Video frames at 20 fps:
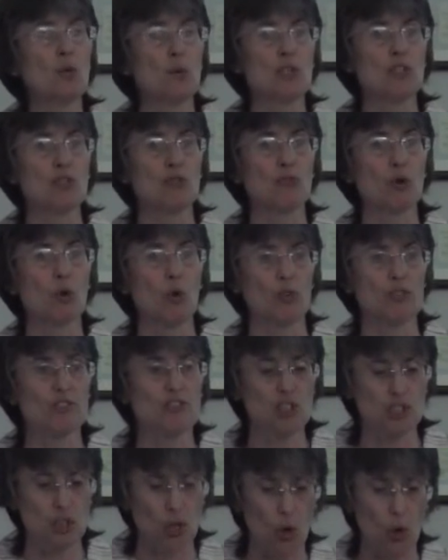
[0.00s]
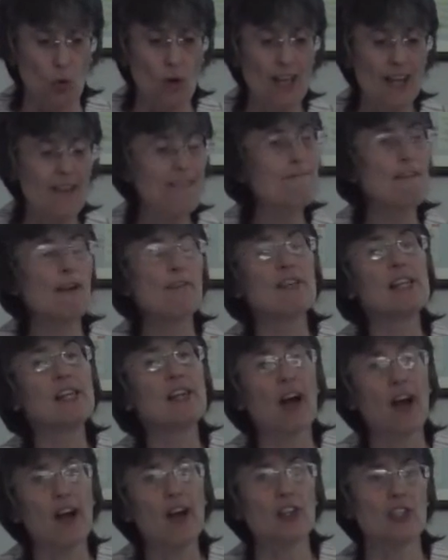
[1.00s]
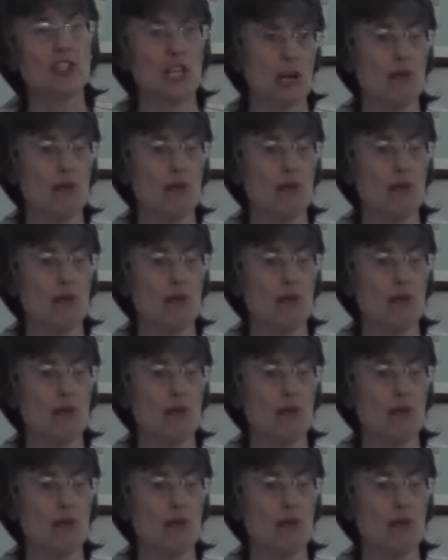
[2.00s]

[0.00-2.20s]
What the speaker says: which of course show very large